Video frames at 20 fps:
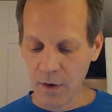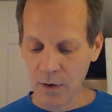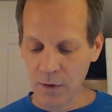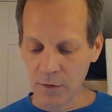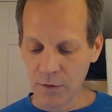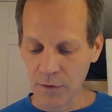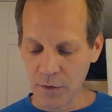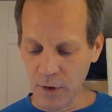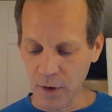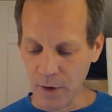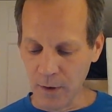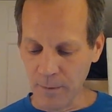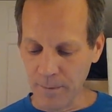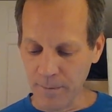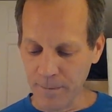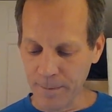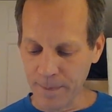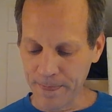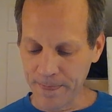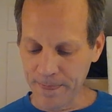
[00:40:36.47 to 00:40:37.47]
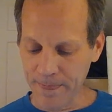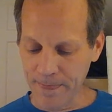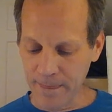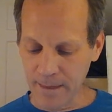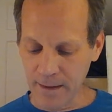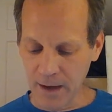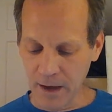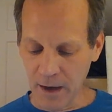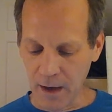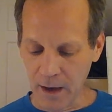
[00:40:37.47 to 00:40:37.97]
So,
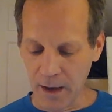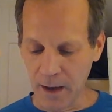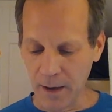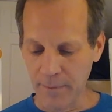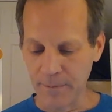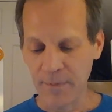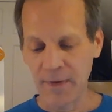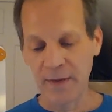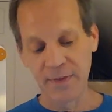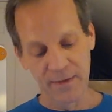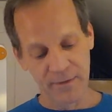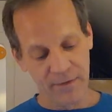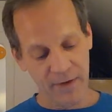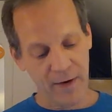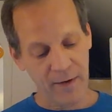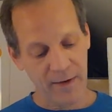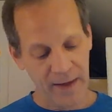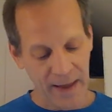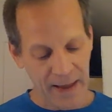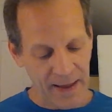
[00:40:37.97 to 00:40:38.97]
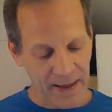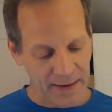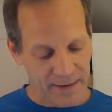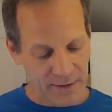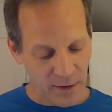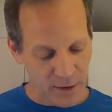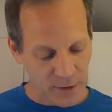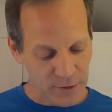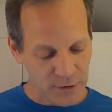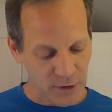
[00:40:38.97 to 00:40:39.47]
at the very end
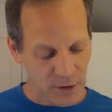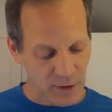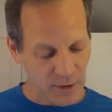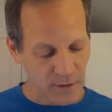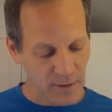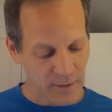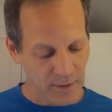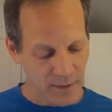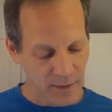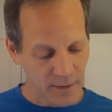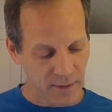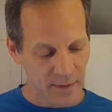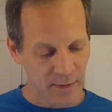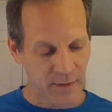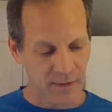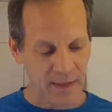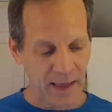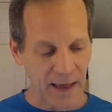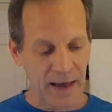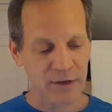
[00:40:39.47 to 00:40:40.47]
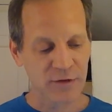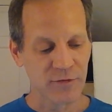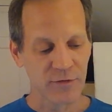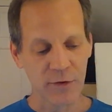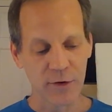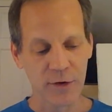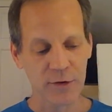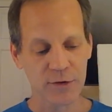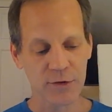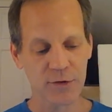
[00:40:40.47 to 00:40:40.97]
also, the last
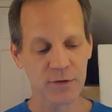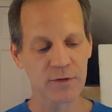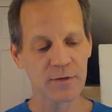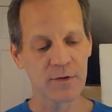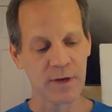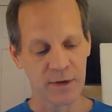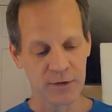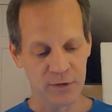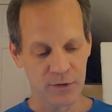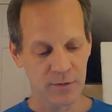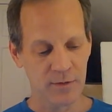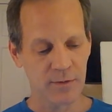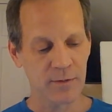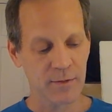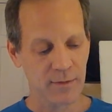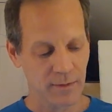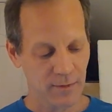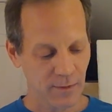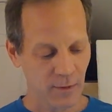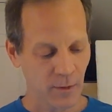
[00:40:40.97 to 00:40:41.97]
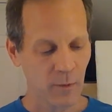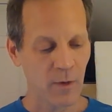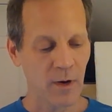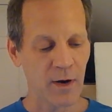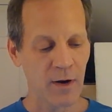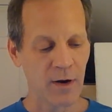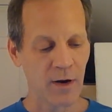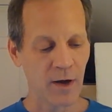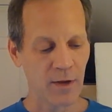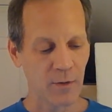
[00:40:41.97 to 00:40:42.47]
verse is
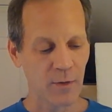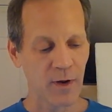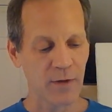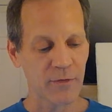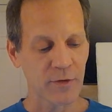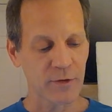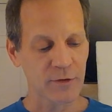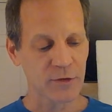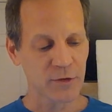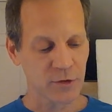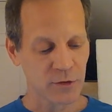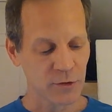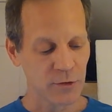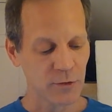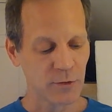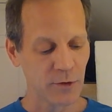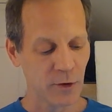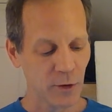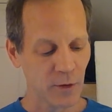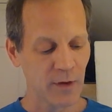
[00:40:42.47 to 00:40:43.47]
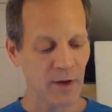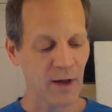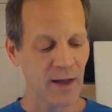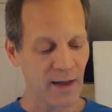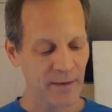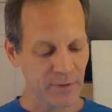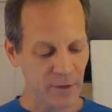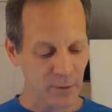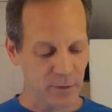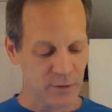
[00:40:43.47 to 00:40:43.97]
another reference to yoga.
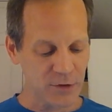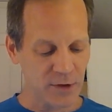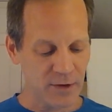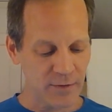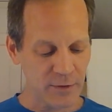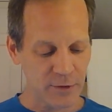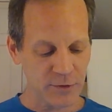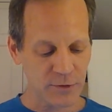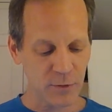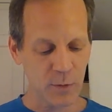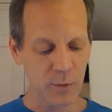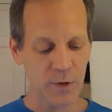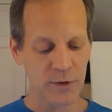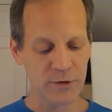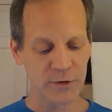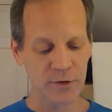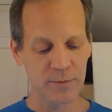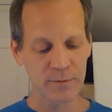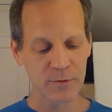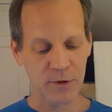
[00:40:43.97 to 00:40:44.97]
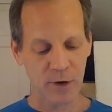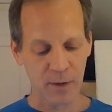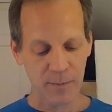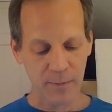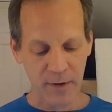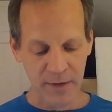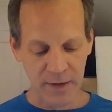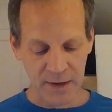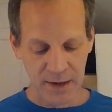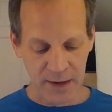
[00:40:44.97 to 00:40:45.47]
Having received this wisdom taught
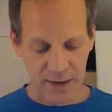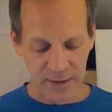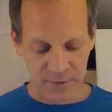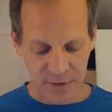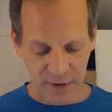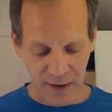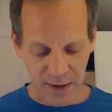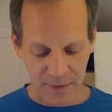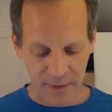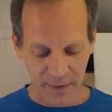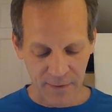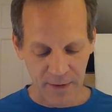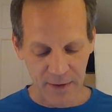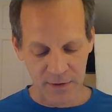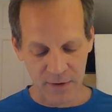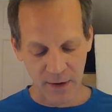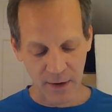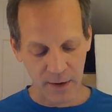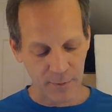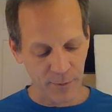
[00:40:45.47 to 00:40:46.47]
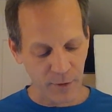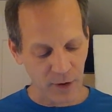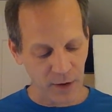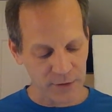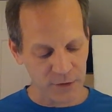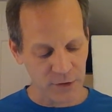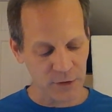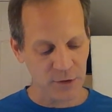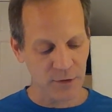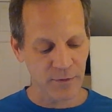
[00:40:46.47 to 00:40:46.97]
by the king of death and the entire
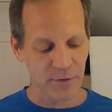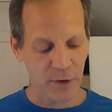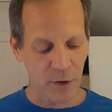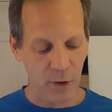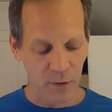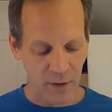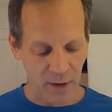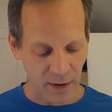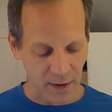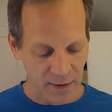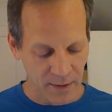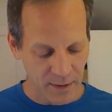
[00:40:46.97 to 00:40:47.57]
process of yoga,